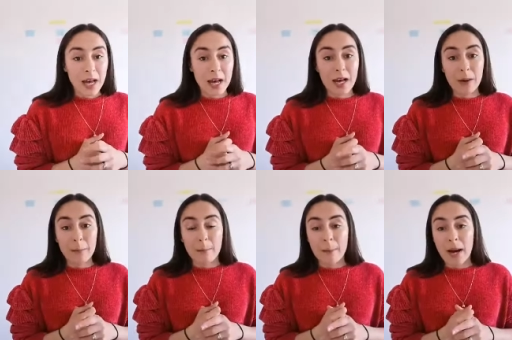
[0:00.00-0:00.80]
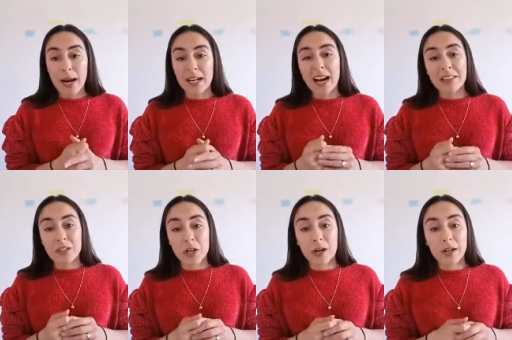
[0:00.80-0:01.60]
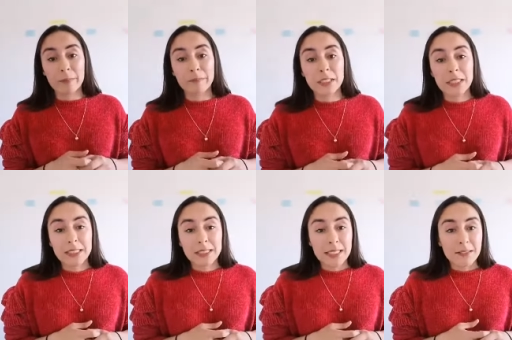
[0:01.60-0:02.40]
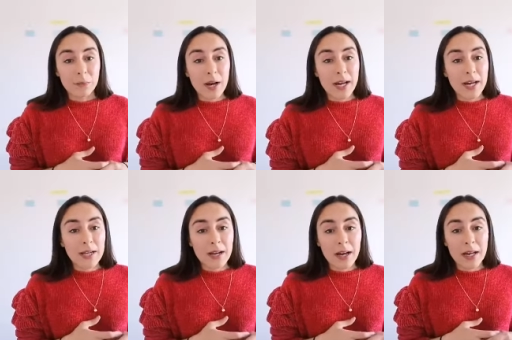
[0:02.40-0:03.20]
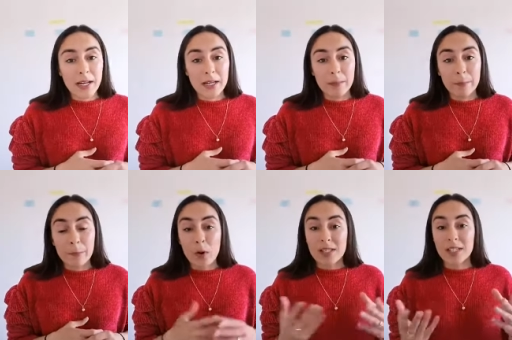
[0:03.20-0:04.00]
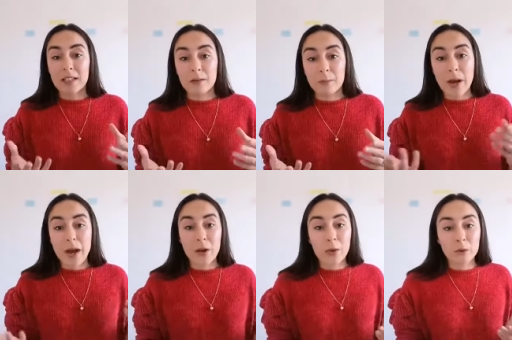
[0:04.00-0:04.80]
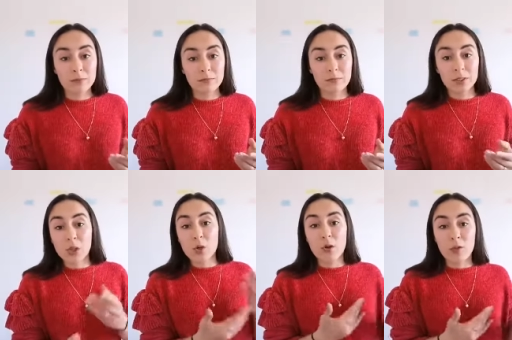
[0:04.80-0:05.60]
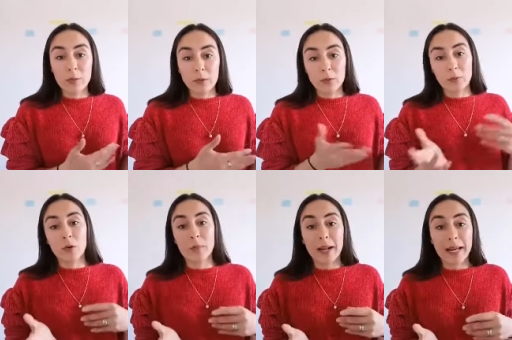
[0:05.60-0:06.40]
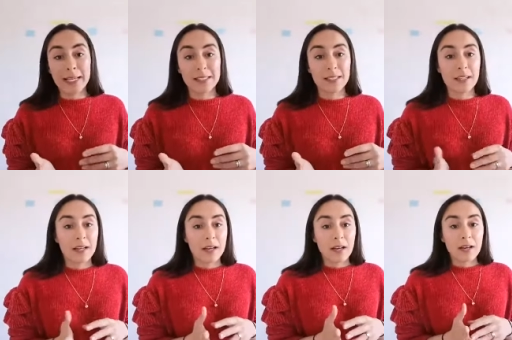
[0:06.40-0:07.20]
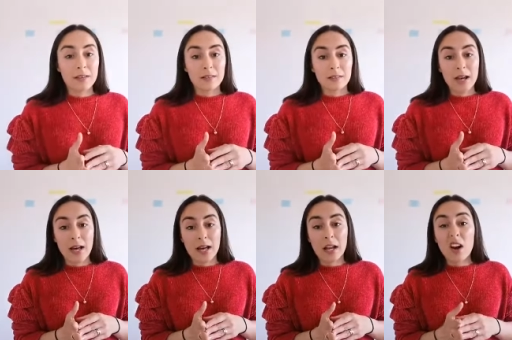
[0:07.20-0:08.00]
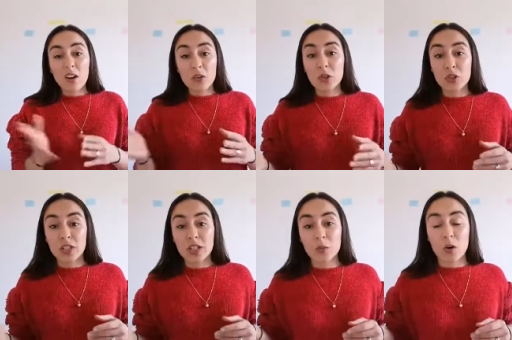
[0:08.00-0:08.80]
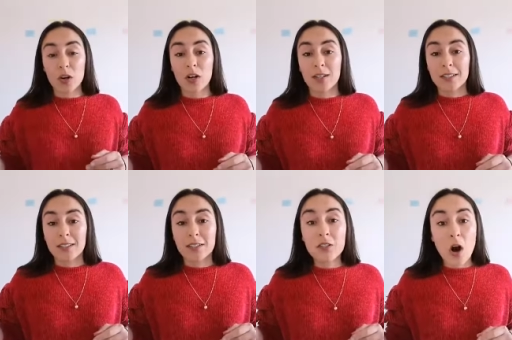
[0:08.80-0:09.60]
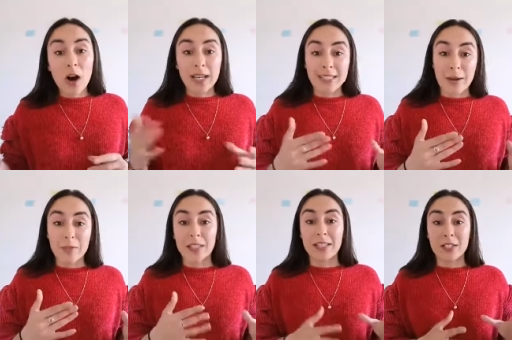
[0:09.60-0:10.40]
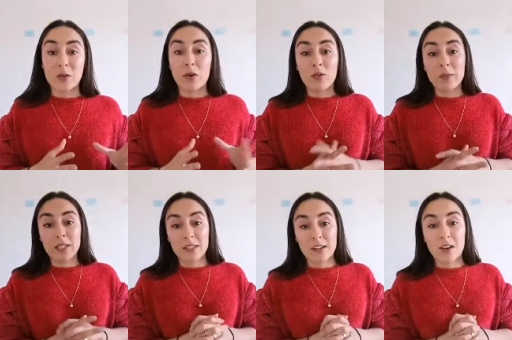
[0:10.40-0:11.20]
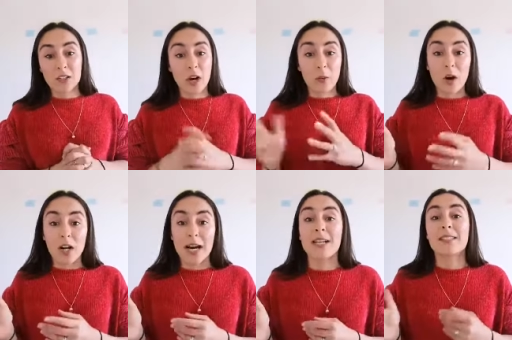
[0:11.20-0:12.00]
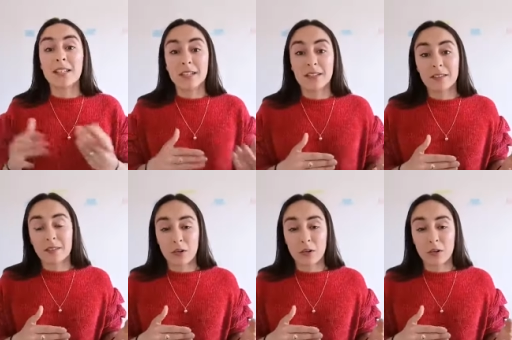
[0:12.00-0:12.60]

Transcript: Um, and at the time when um, President Mao's new government was put in place, uh, a lot of countries were not accepting this new government and saw Taiwan as the